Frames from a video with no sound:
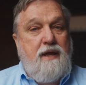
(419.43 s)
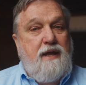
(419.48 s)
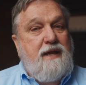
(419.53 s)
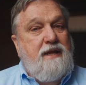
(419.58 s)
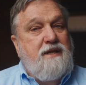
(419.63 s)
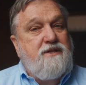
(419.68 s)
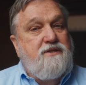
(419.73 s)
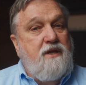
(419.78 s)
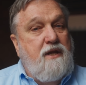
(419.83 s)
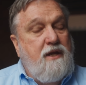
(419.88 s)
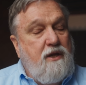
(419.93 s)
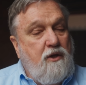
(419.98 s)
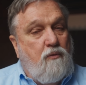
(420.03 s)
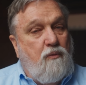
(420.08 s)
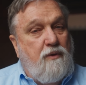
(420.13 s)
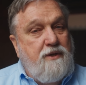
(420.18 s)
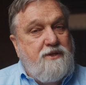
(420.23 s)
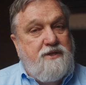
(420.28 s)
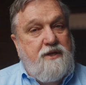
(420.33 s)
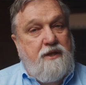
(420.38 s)
he is
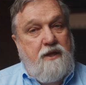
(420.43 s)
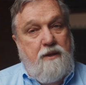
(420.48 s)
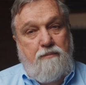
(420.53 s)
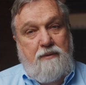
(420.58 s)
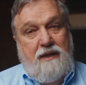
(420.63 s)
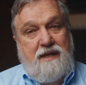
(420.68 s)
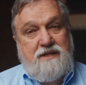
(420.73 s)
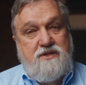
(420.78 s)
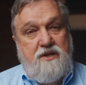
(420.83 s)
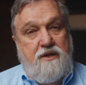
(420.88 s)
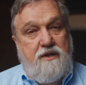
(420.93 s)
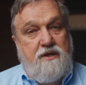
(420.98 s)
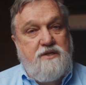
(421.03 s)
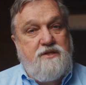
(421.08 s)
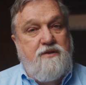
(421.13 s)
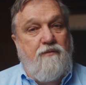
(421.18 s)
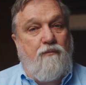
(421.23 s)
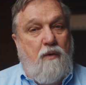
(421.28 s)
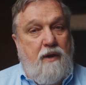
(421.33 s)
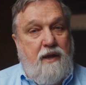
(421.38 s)
increasing the
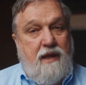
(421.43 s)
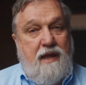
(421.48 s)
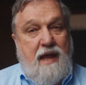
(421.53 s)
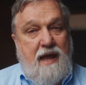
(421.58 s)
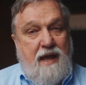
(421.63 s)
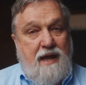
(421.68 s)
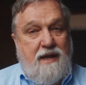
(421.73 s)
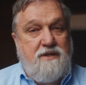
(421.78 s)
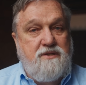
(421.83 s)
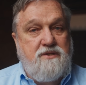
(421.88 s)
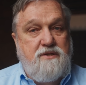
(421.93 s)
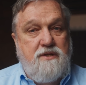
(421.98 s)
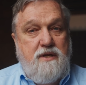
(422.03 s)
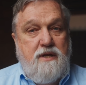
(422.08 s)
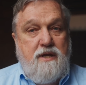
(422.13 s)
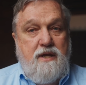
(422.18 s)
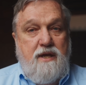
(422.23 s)
blessedness of what he has.